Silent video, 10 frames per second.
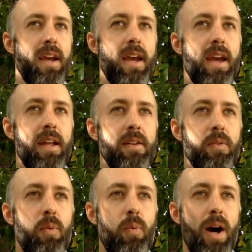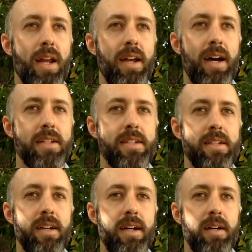And why not
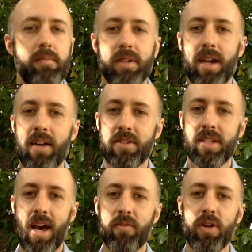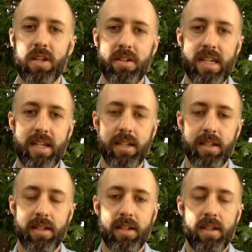kind of just have what you need
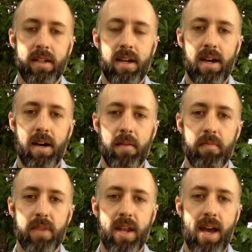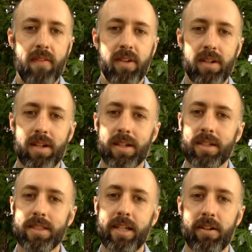and have a
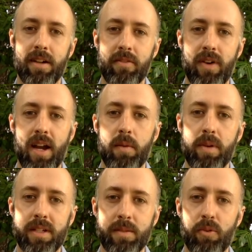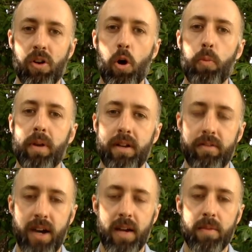cleaner environment, a more open
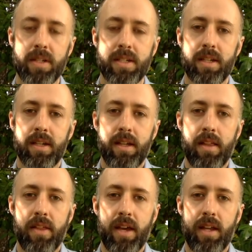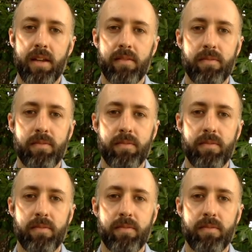environment, than